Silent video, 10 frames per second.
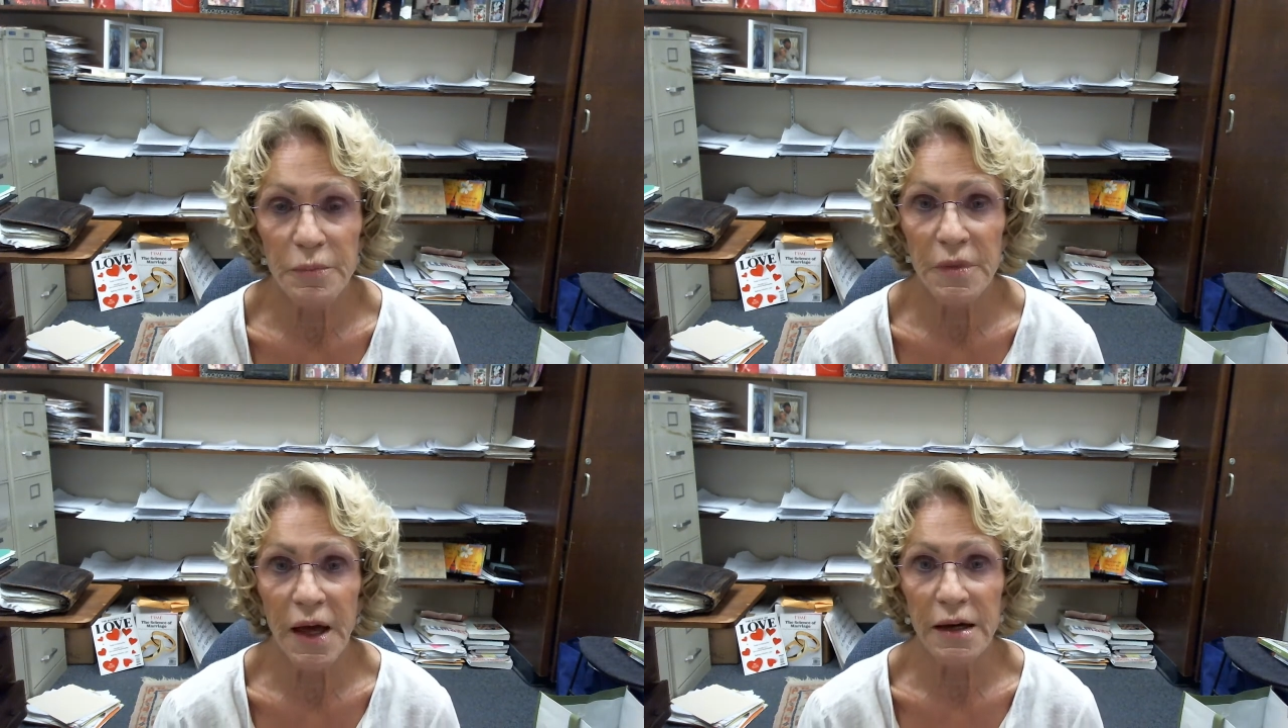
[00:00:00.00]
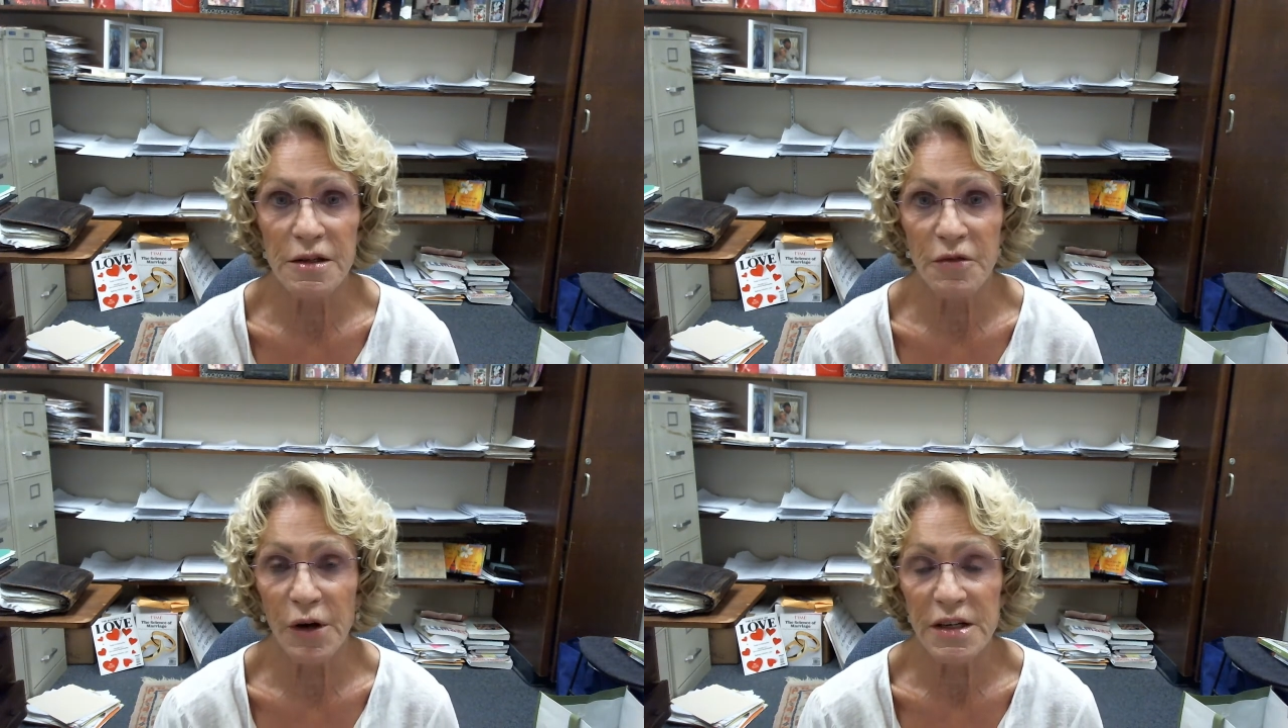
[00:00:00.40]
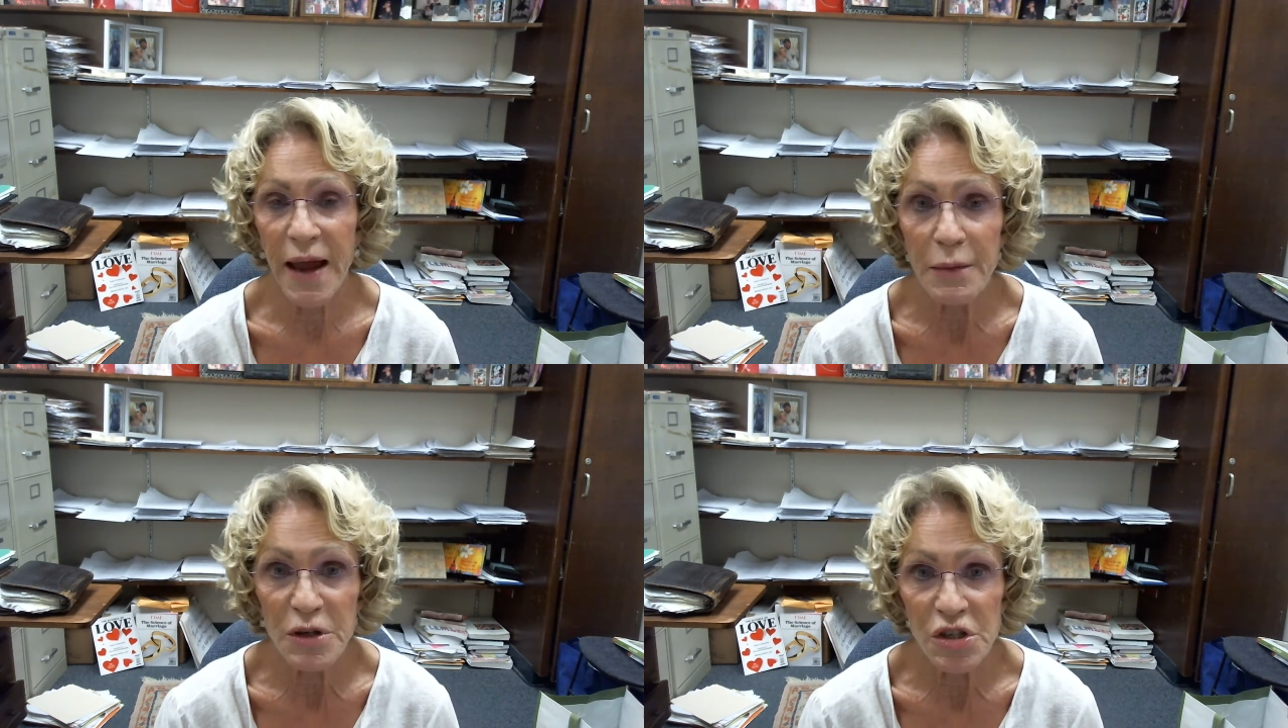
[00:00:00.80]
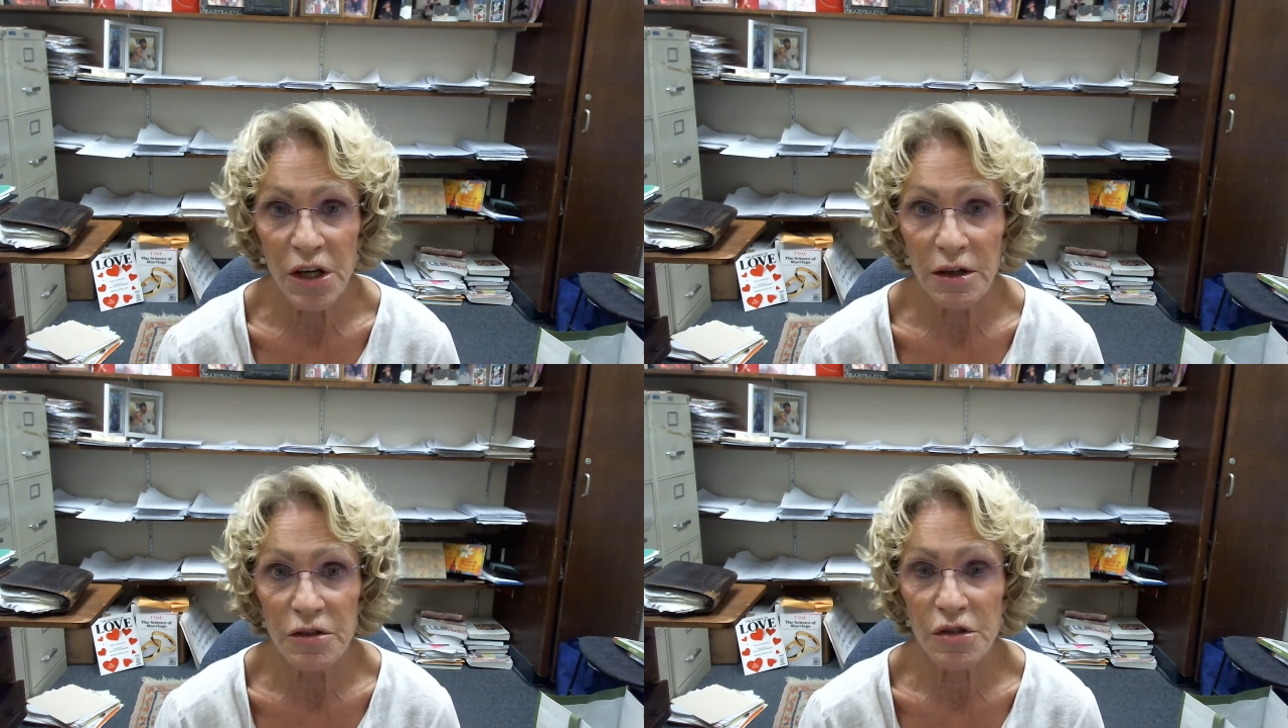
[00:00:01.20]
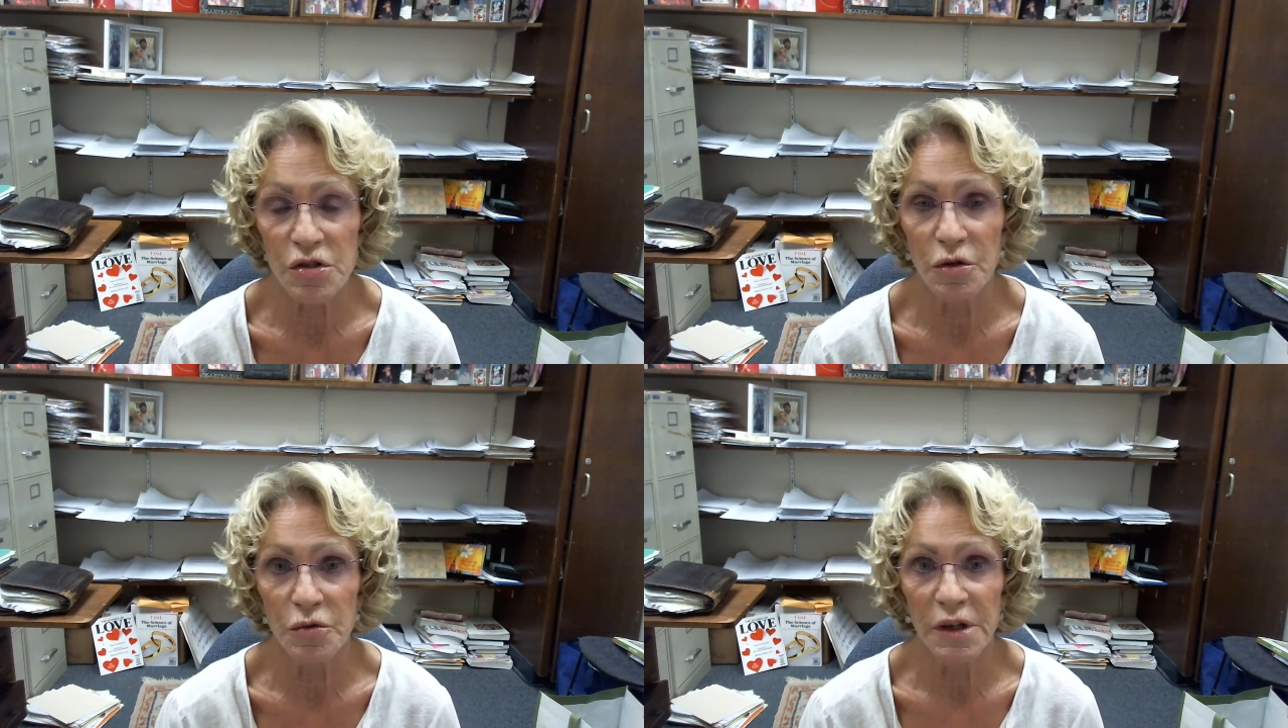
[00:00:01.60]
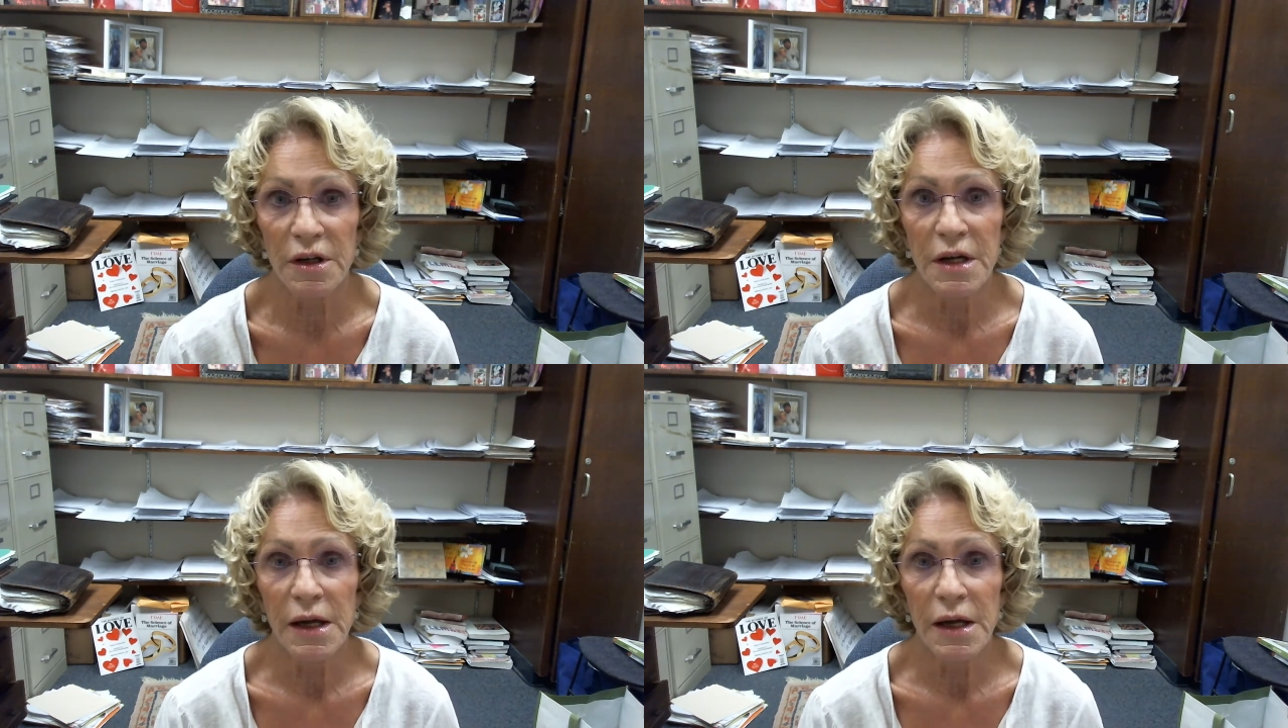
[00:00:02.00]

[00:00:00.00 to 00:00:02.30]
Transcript: That is very damaging to children,